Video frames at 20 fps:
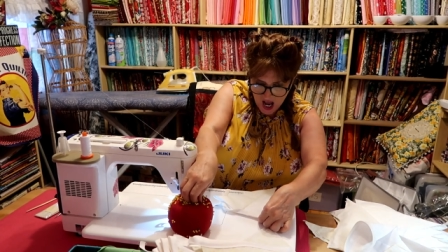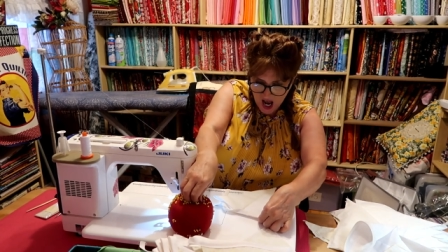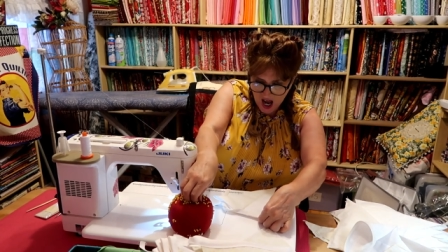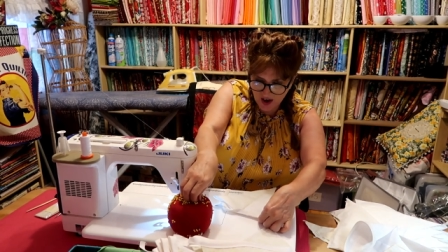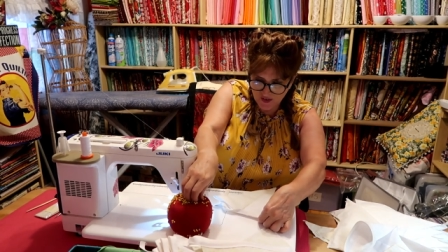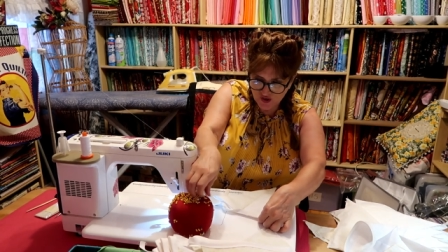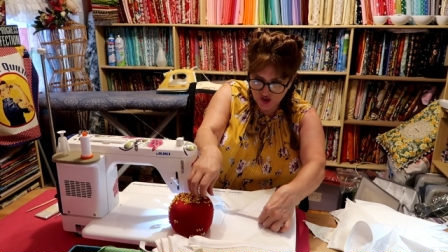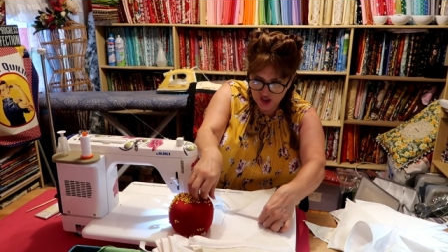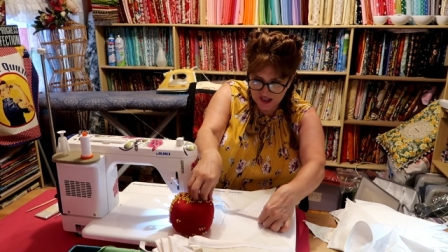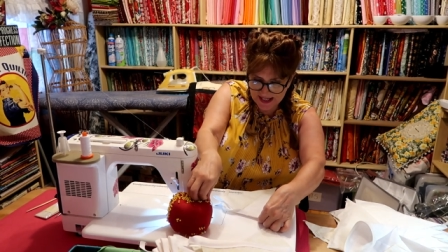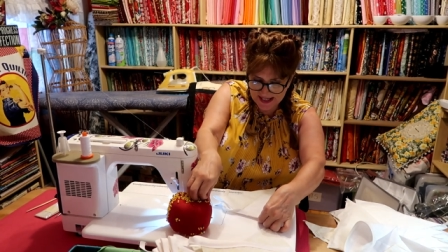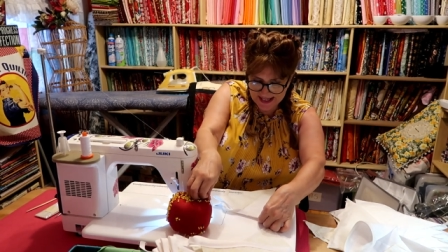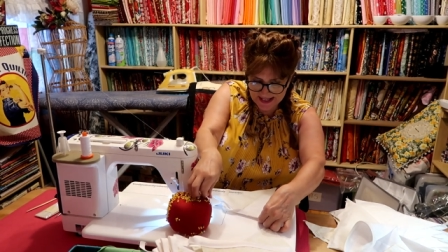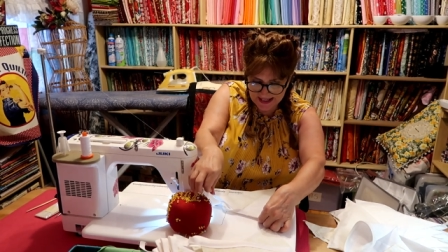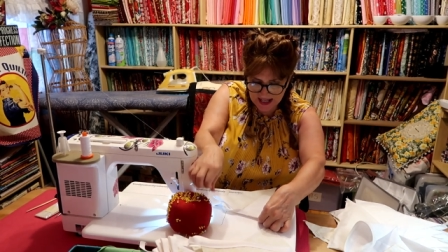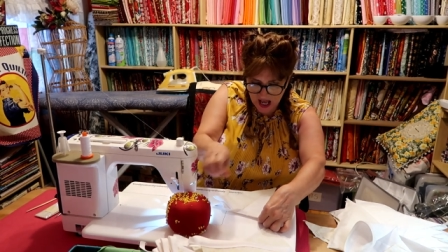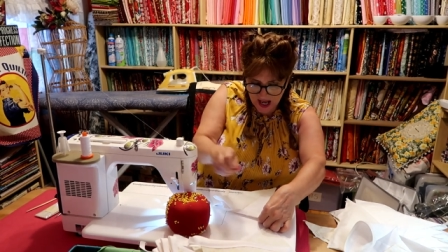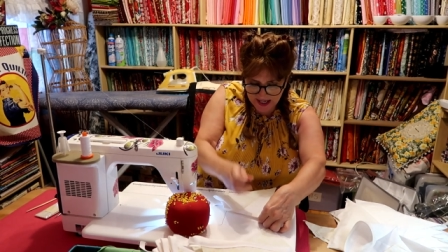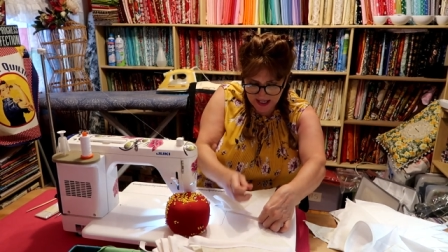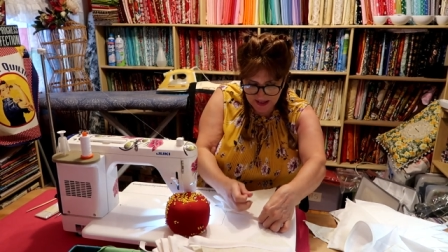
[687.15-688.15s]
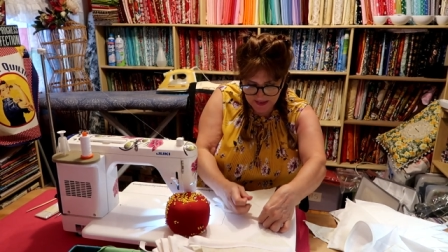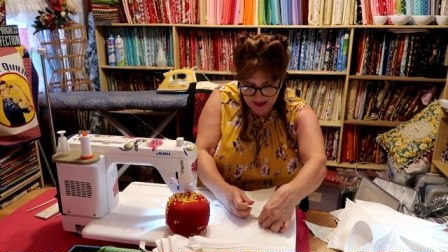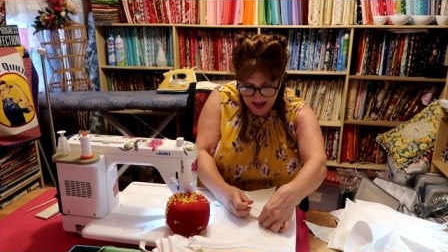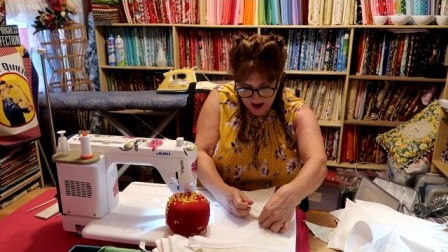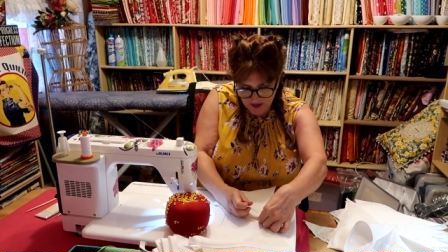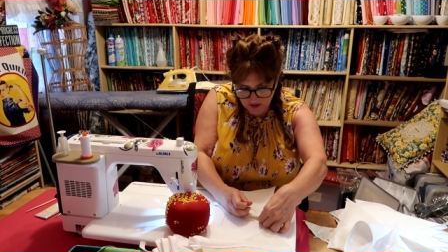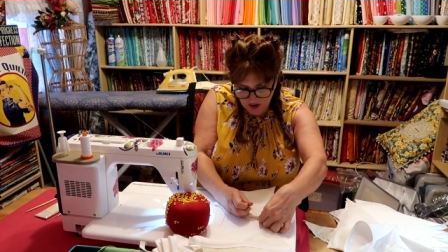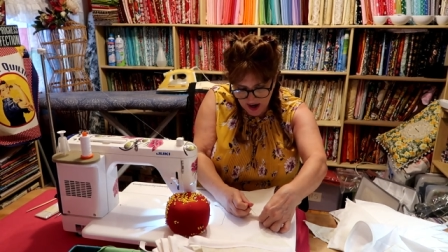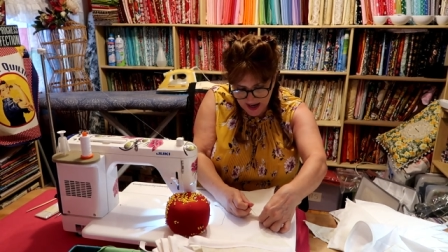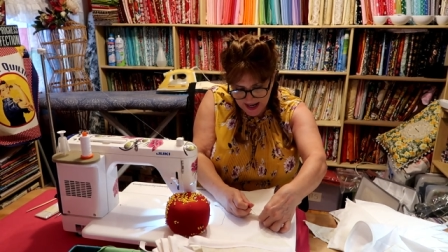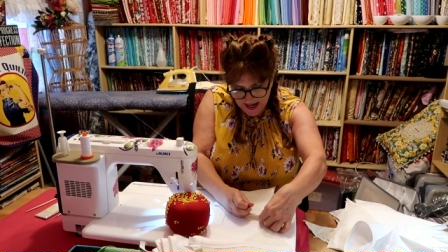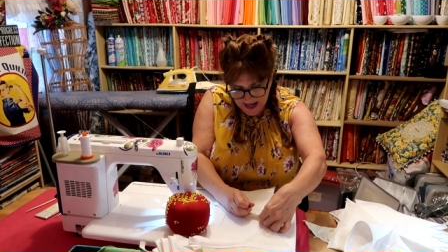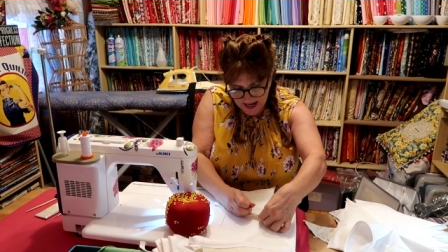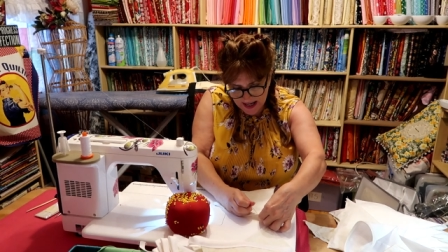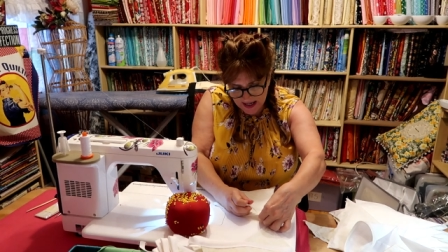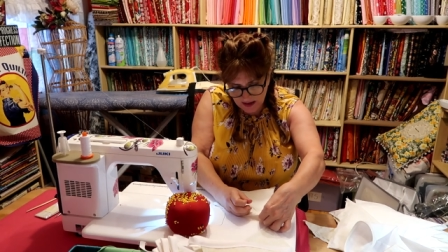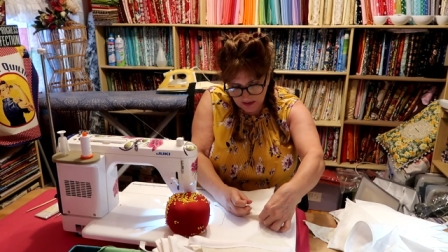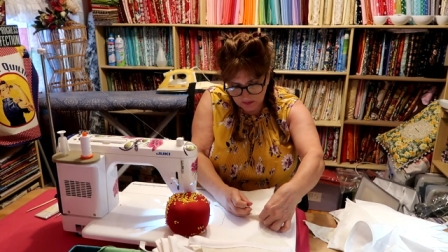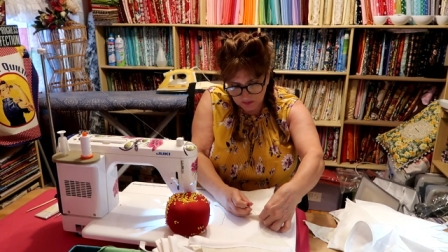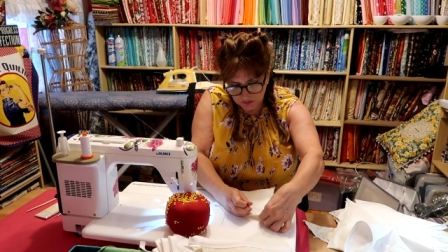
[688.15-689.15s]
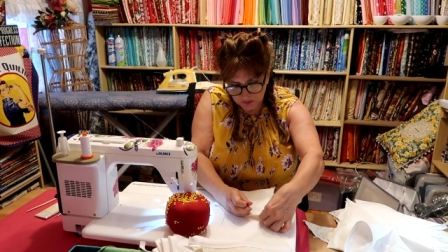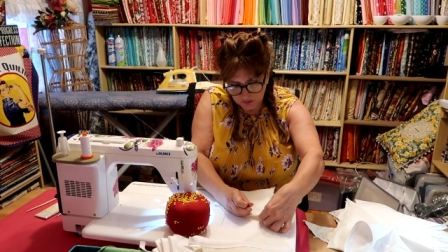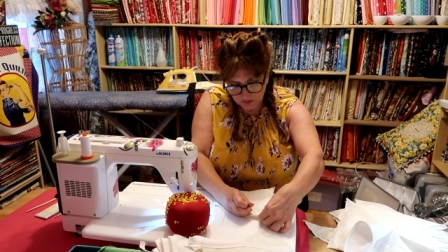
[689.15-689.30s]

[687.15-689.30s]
I've just slotted that right in.